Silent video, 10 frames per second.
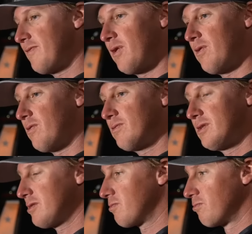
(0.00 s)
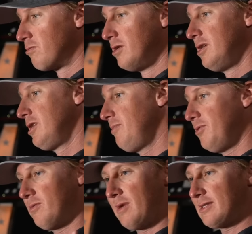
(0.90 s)
fall, just really
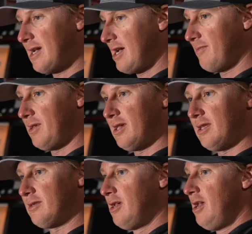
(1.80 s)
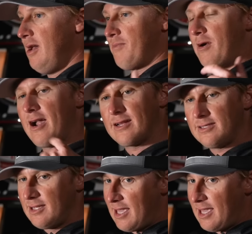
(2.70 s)
putting my time in and practicing